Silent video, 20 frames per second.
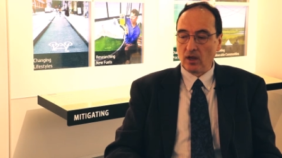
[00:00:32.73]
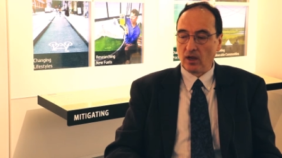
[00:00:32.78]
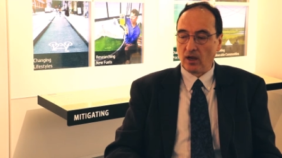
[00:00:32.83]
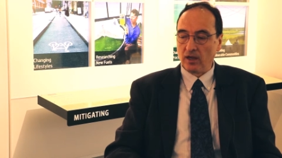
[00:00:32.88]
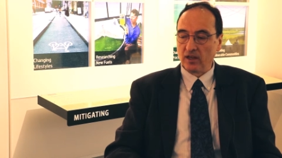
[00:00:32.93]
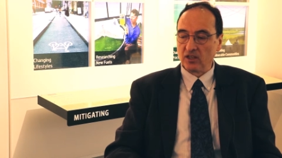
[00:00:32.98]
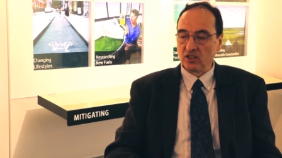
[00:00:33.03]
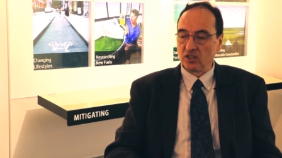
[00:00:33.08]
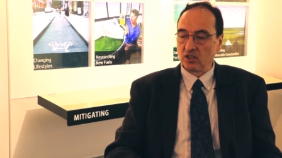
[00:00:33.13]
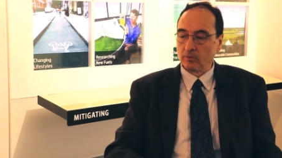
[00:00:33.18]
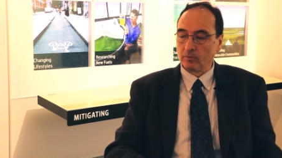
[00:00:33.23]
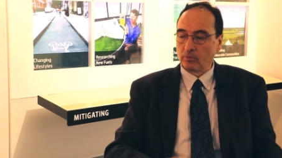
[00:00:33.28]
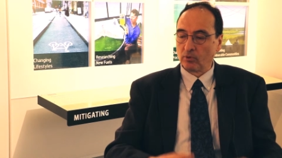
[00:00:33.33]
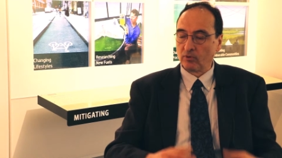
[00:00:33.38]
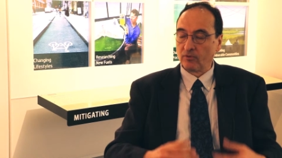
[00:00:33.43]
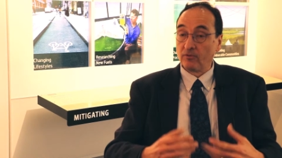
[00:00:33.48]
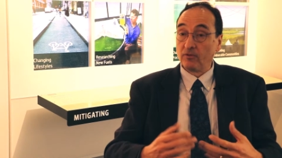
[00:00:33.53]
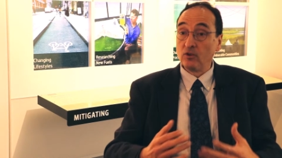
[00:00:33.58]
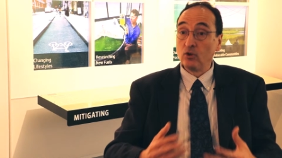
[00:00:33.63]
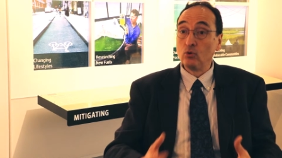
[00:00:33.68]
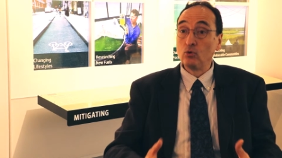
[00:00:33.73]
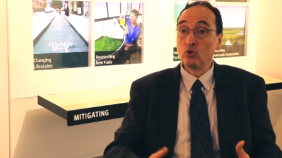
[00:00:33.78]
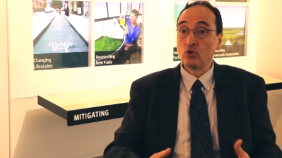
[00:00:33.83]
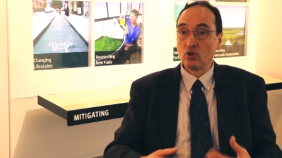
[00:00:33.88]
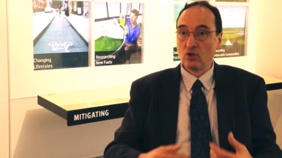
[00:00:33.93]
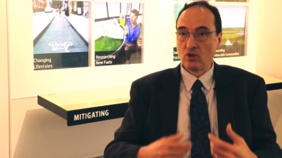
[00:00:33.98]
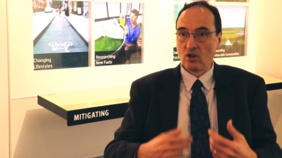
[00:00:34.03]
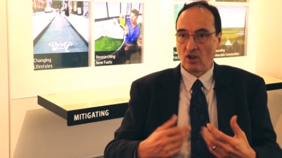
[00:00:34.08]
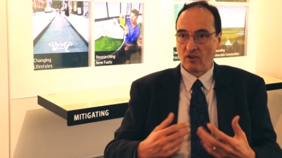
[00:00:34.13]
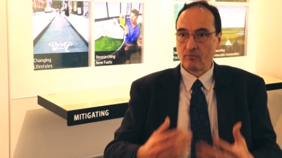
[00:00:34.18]
uh, is the
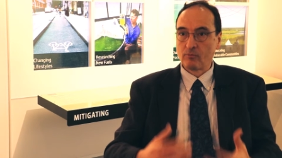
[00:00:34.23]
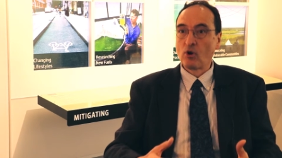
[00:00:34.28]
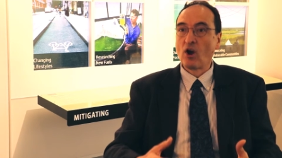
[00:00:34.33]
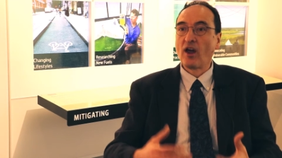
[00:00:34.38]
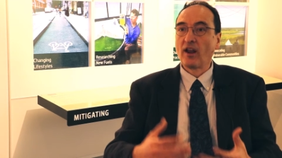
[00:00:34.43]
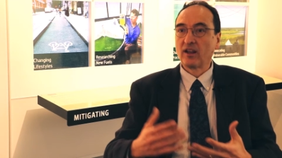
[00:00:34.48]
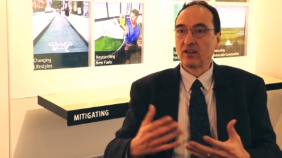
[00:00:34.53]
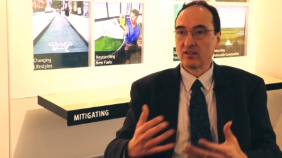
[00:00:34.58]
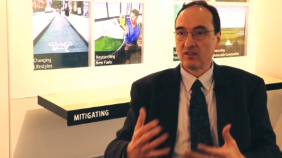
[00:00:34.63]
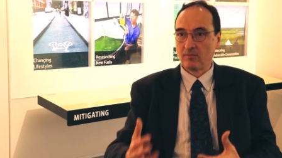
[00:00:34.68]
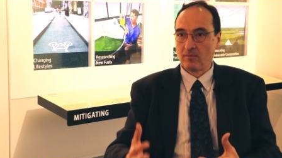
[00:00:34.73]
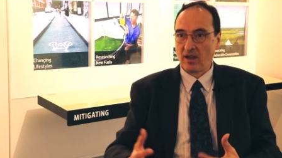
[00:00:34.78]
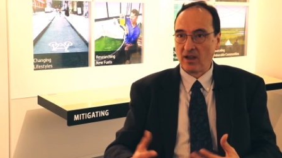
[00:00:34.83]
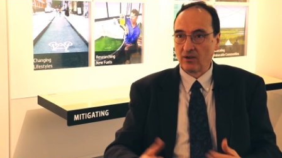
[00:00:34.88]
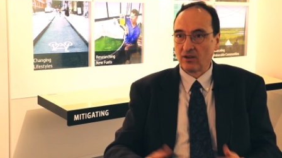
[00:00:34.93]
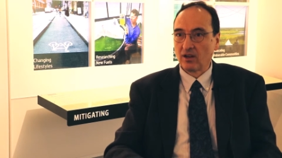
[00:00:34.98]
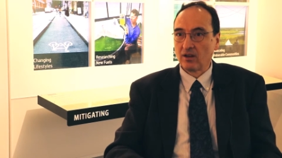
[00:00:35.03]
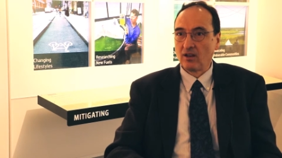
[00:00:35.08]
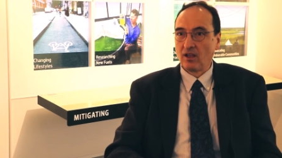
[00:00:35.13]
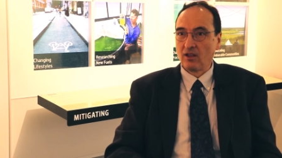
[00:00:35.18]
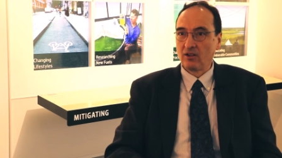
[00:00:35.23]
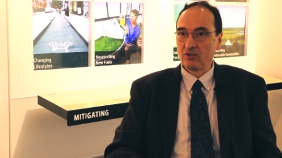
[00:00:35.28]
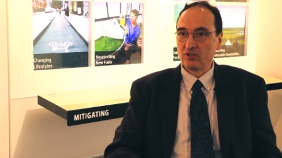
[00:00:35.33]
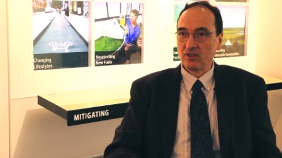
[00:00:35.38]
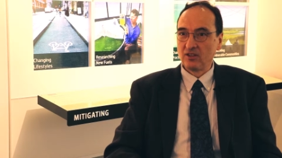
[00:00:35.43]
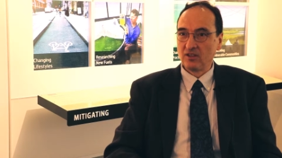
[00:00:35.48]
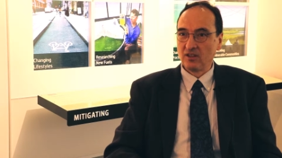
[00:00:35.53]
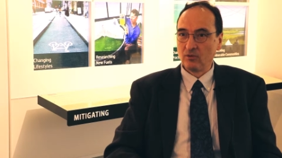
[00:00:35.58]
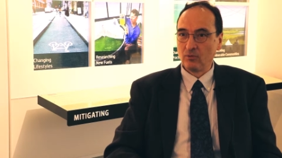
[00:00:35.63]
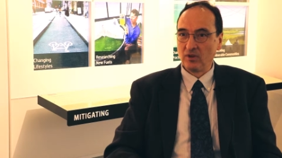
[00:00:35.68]
profusion of products of
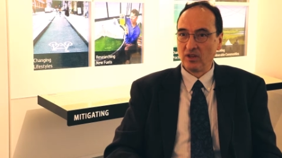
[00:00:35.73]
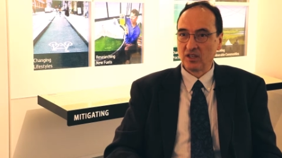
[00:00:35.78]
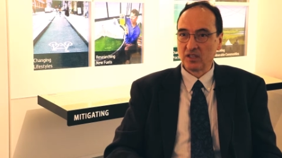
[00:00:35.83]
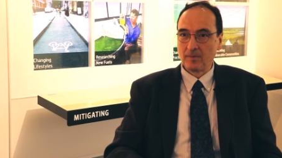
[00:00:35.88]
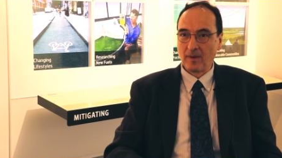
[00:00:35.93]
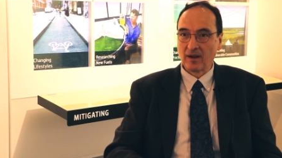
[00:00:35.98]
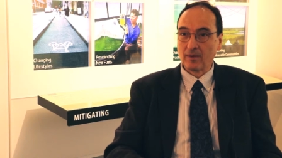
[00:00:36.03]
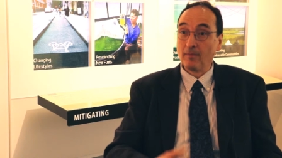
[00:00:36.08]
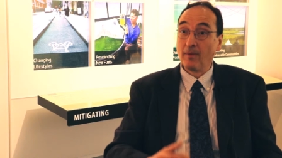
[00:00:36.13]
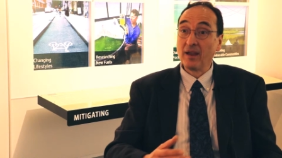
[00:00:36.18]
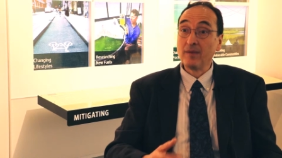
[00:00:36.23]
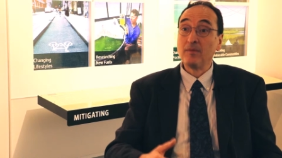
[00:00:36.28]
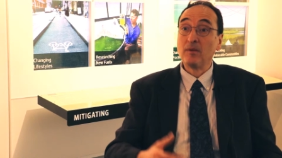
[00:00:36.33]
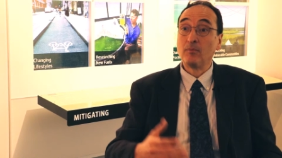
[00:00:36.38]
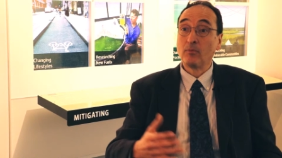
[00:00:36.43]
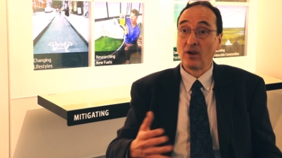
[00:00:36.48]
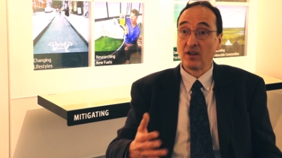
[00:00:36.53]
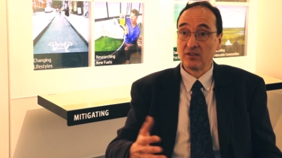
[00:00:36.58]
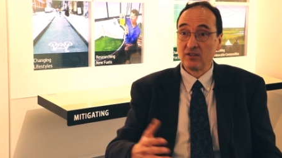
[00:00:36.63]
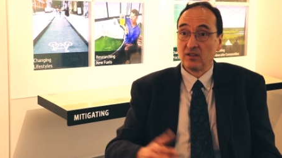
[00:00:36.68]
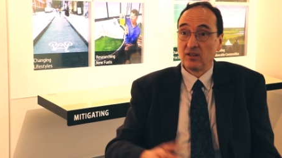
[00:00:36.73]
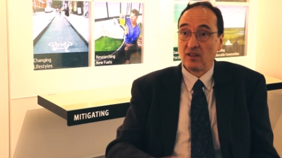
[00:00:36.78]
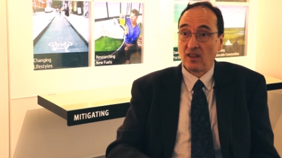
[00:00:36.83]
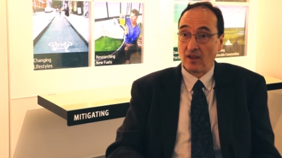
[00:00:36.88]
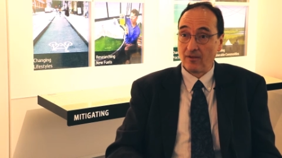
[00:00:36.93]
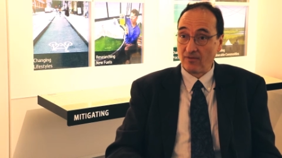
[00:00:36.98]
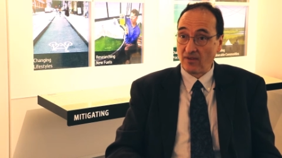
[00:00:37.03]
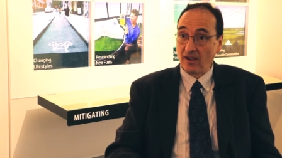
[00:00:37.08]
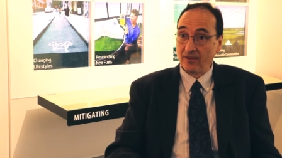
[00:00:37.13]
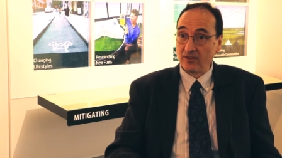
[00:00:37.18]
biotechnology that we expect might be present present in
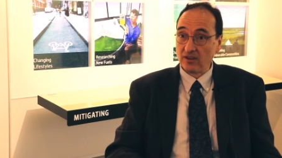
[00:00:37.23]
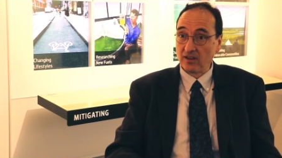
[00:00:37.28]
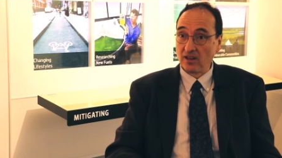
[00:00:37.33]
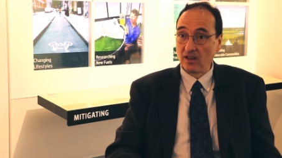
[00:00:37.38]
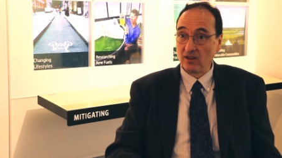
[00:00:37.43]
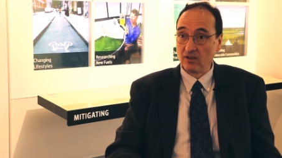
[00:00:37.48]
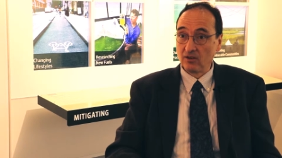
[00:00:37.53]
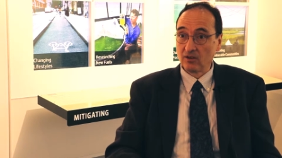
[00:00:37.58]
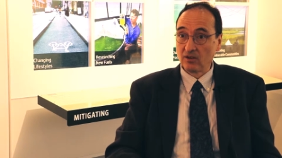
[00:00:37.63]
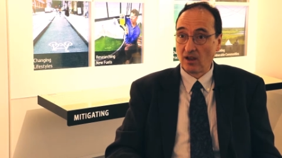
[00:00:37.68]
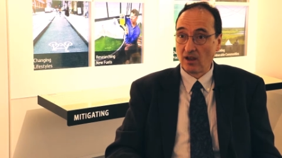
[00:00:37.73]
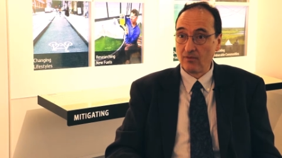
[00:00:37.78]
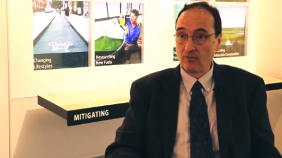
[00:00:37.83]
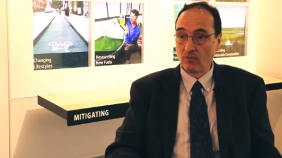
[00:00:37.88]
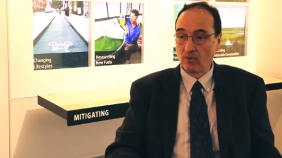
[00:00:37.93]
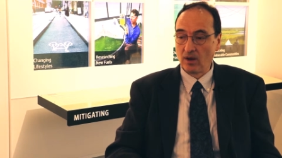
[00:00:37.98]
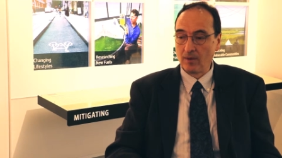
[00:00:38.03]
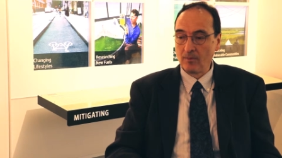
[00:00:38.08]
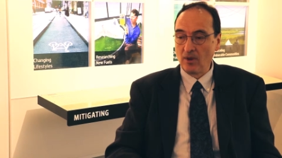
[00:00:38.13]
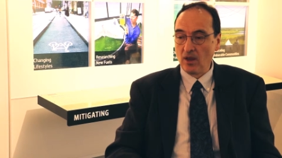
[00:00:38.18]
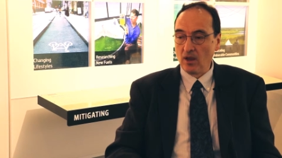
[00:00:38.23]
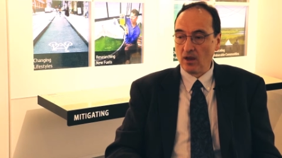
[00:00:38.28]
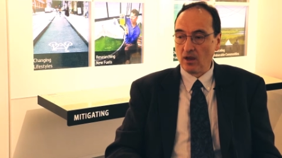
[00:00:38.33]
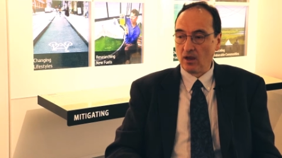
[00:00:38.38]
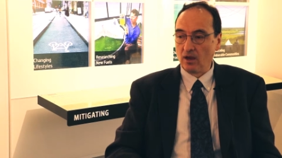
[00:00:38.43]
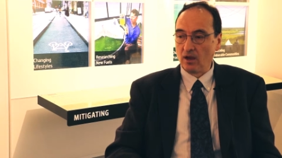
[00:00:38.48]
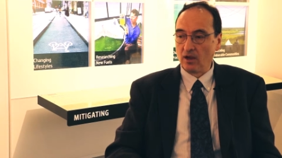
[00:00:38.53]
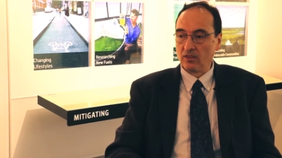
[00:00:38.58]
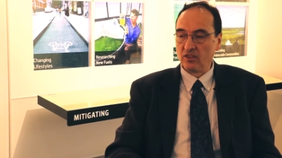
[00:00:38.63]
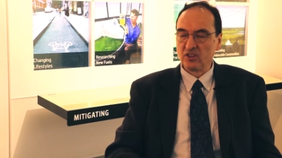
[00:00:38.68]
that five to 10 year time frame.
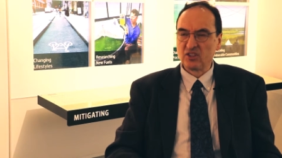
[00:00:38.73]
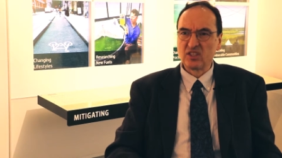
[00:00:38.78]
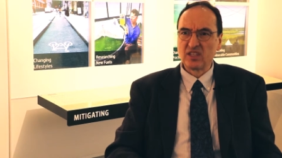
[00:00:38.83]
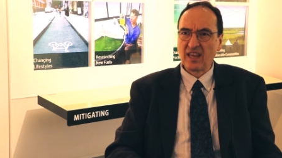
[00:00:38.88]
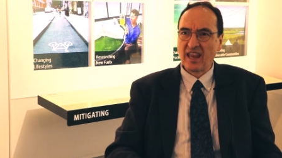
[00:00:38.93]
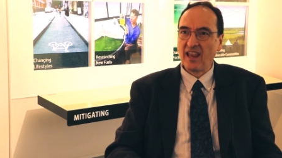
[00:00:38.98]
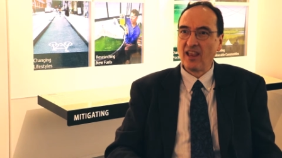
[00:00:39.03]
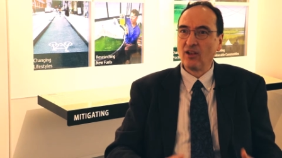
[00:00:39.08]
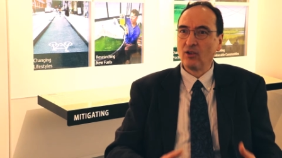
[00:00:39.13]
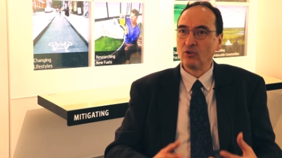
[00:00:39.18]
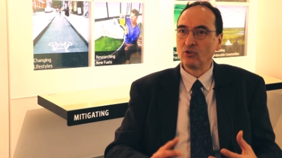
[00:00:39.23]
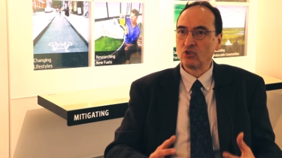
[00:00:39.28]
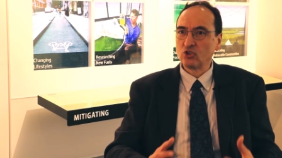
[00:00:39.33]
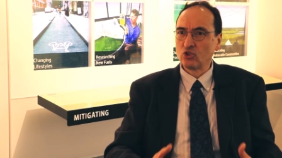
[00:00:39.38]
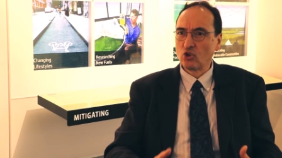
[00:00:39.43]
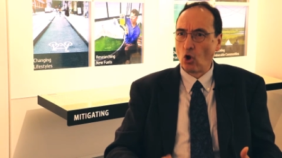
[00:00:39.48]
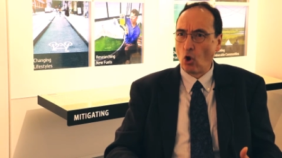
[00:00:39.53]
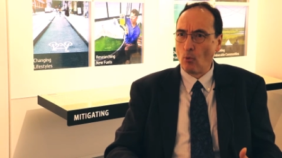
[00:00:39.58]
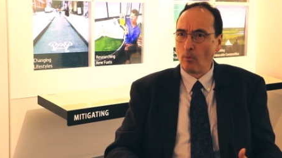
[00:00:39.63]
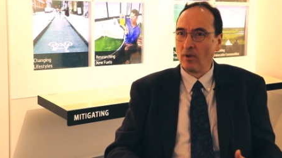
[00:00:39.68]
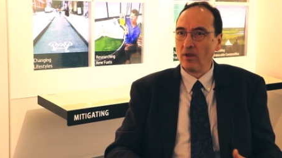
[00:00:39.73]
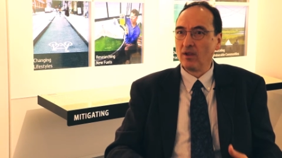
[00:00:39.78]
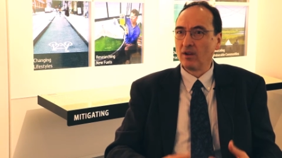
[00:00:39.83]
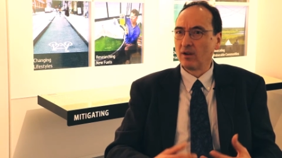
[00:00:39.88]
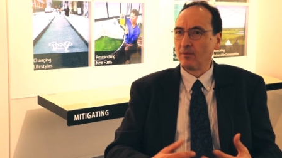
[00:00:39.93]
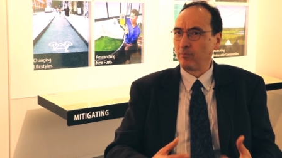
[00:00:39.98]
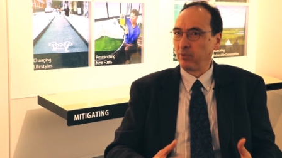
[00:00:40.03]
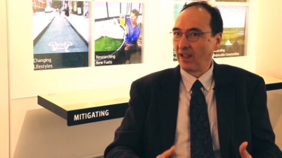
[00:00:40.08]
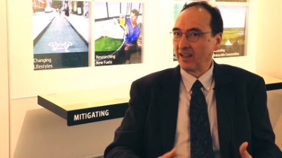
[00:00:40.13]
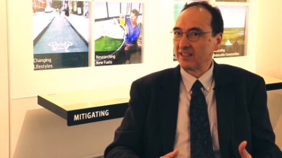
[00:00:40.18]
Uh, the scale, scope,
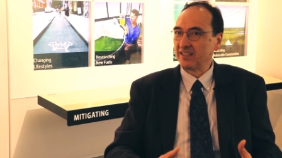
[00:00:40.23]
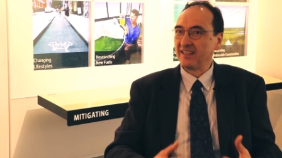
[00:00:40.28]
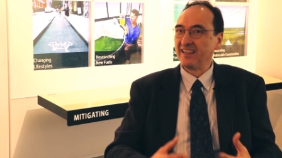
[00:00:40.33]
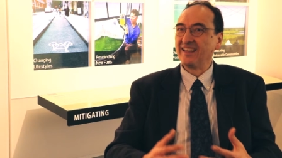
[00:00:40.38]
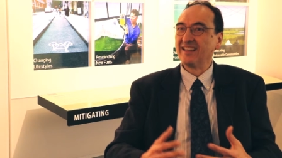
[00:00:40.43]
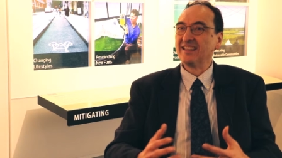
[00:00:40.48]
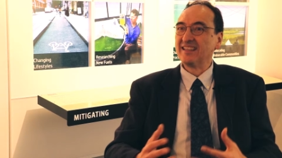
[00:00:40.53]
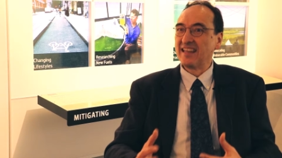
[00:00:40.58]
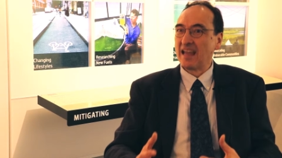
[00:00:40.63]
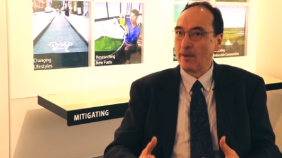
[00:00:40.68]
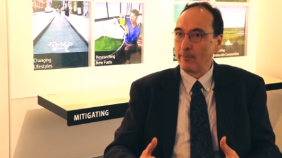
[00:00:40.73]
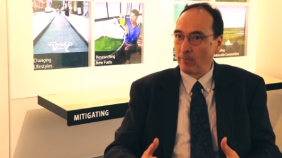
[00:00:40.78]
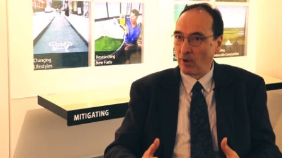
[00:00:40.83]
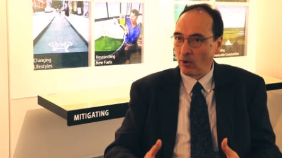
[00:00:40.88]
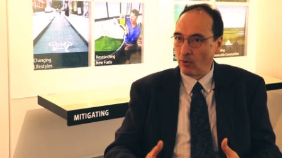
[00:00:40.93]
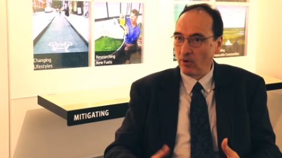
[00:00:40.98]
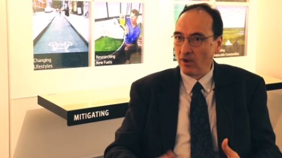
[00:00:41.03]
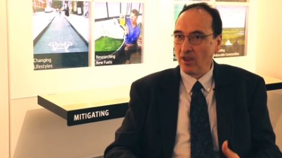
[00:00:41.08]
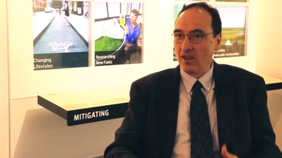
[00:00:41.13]
complexity, and tempo